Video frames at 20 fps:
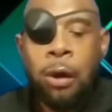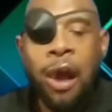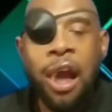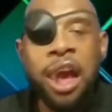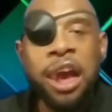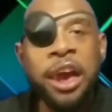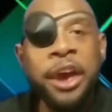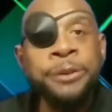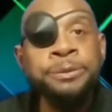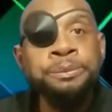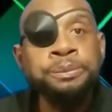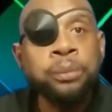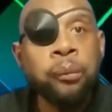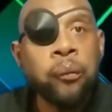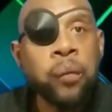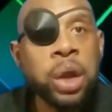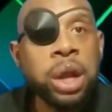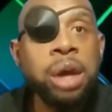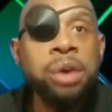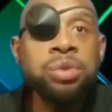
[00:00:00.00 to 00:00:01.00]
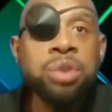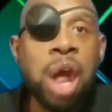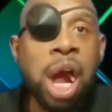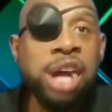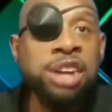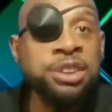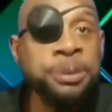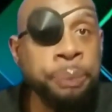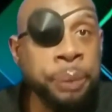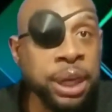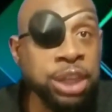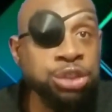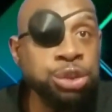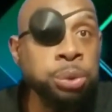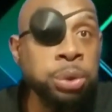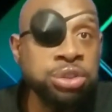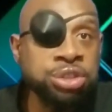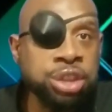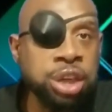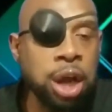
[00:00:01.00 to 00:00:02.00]
and his speech
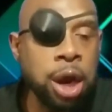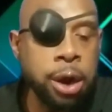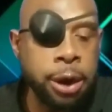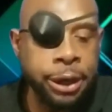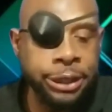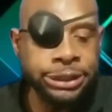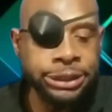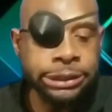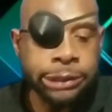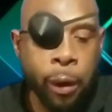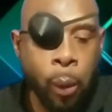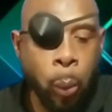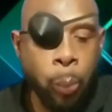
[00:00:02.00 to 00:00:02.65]
was slurred.